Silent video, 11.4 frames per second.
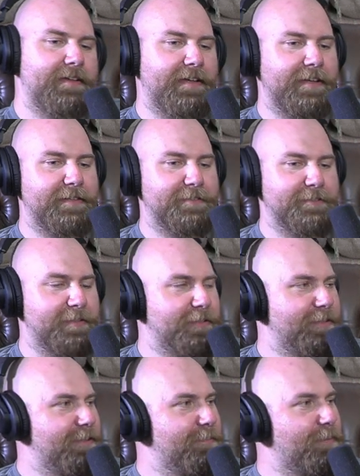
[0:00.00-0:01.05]
and
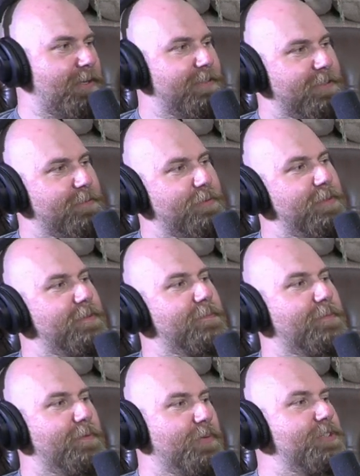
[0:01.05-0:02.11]
so he probably didn't
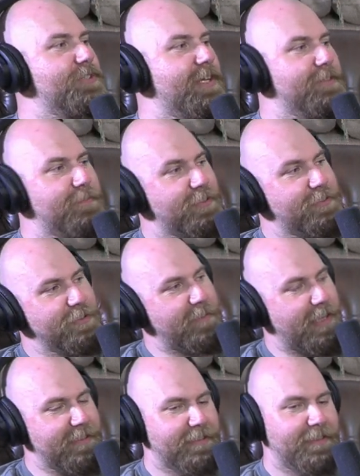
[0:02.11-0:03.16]
appreciate it as much as you
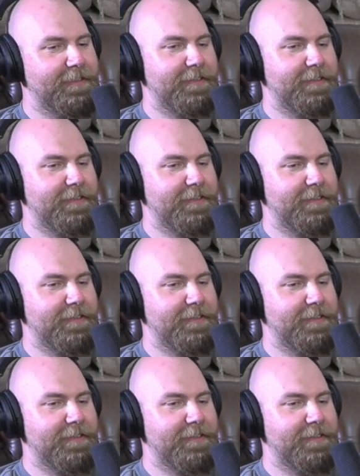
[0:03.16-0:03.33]
might.